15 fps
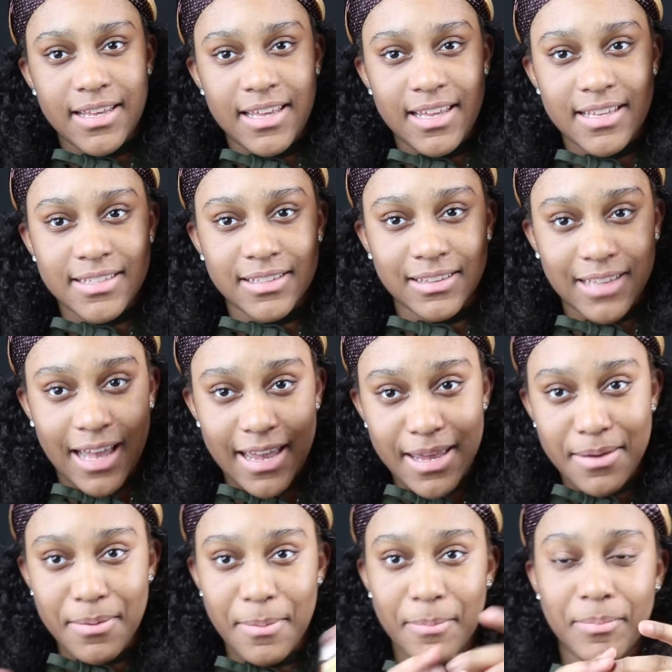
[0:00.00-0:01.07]
it is
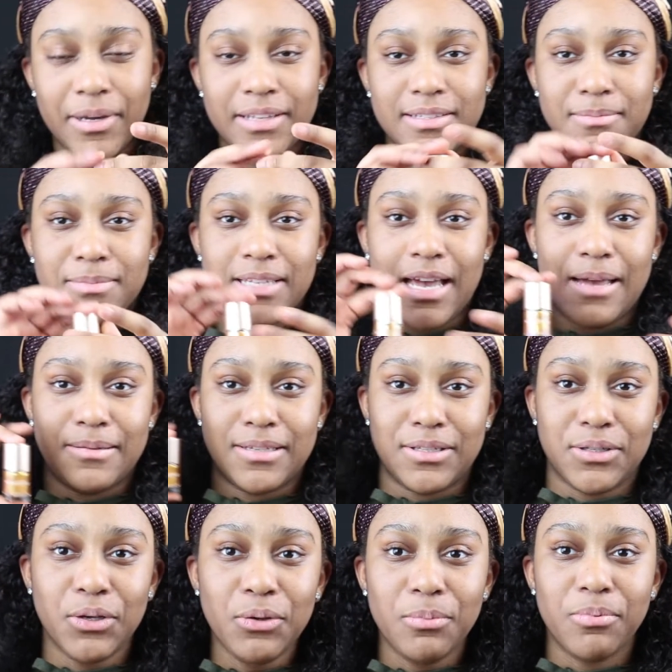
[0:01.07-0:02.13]
light, but sometimes
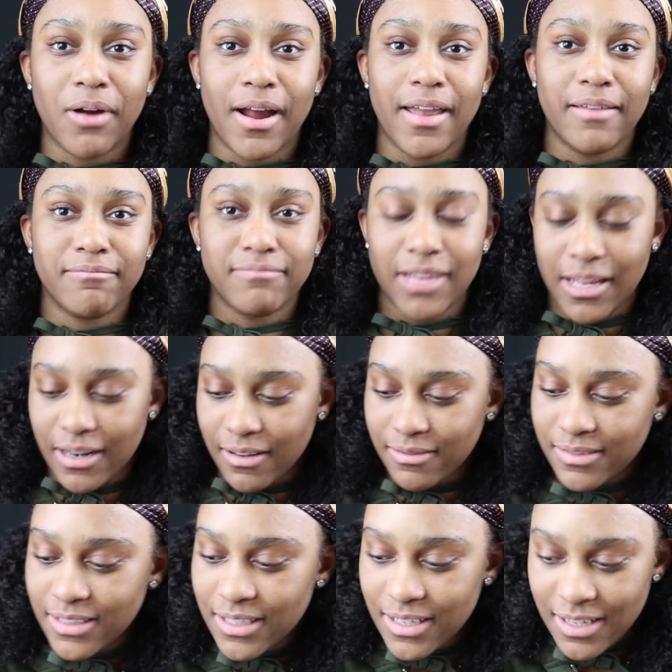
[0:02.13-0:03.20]
it's too bright, you
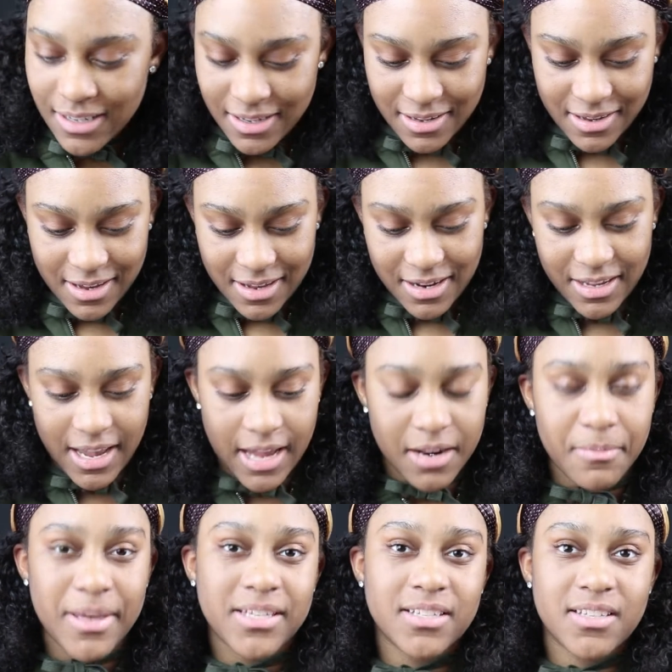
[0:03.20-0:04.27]
know? And it kind
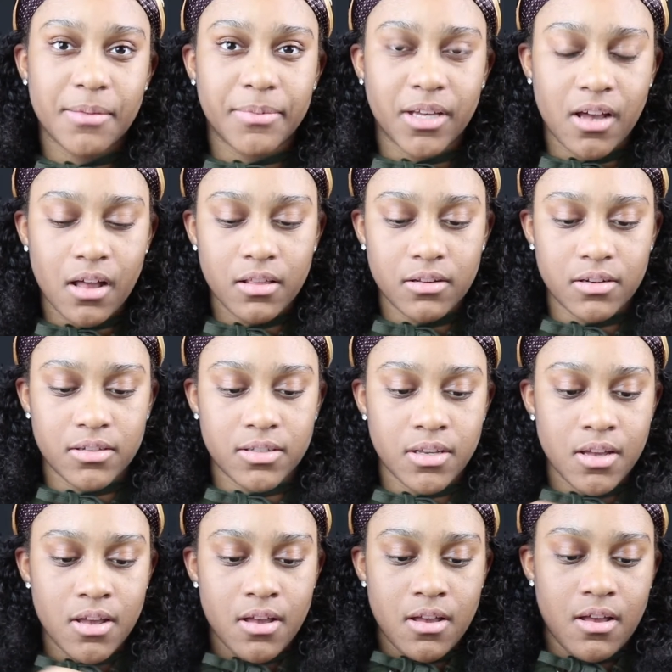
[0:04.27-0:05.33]
of messes up the colors
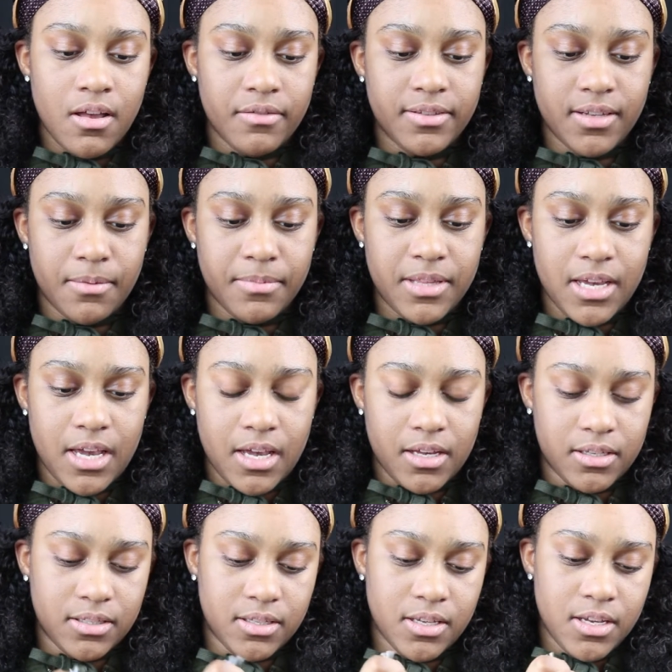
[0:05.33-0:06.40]
of some
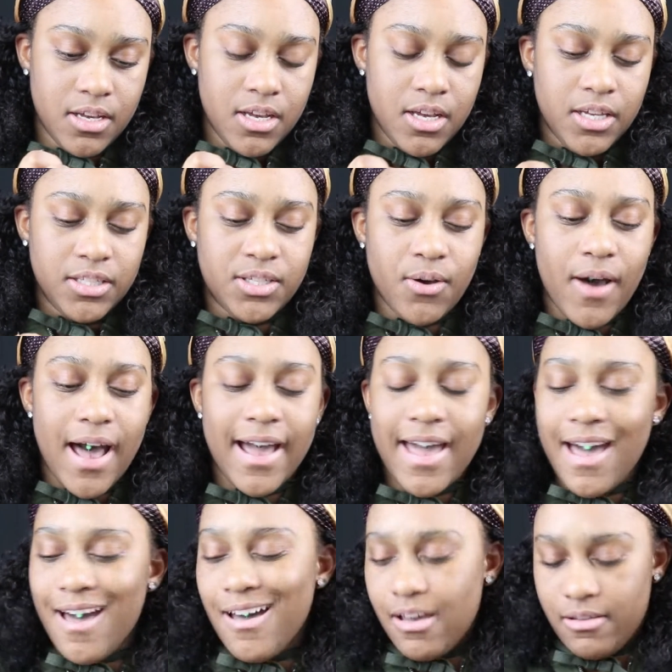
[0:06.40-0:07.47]
things. So I
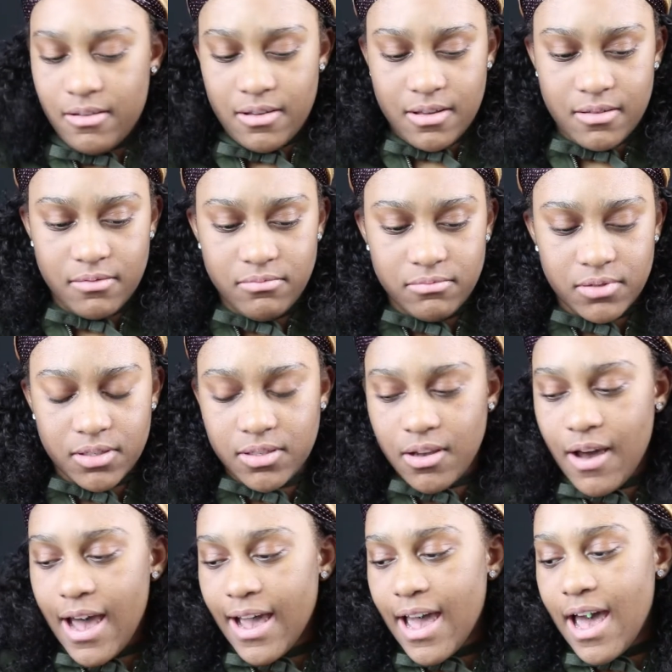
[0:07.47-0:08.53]
got,
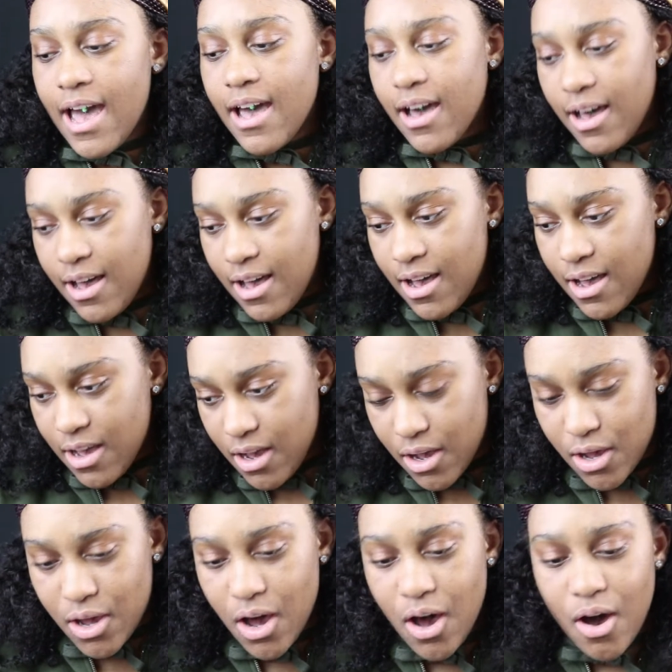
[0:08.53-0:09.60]
a
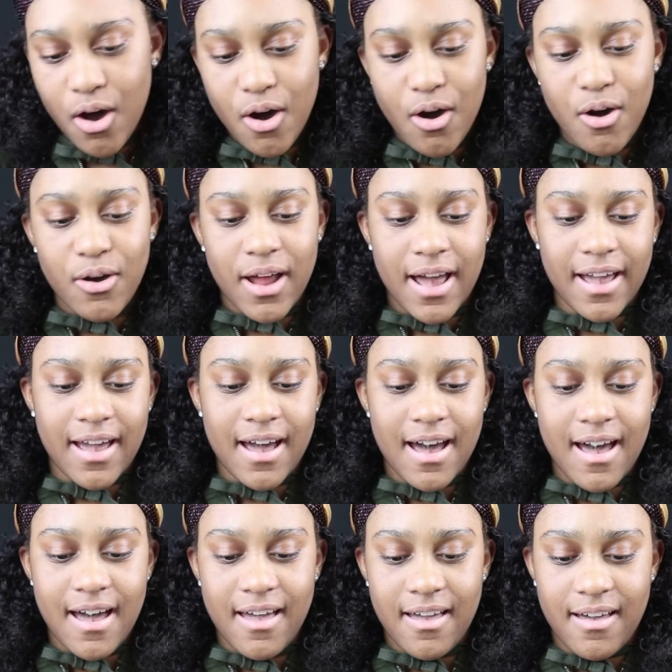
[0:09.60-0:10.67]
gold. I
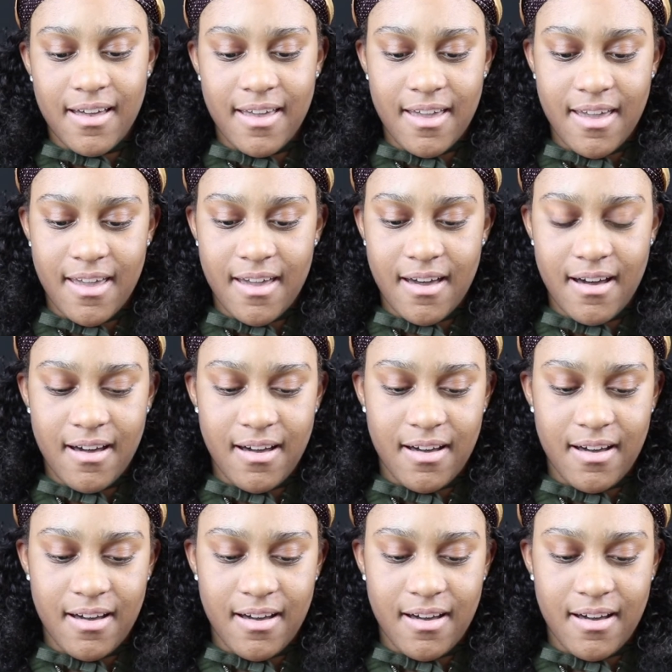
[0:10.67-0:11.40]
got a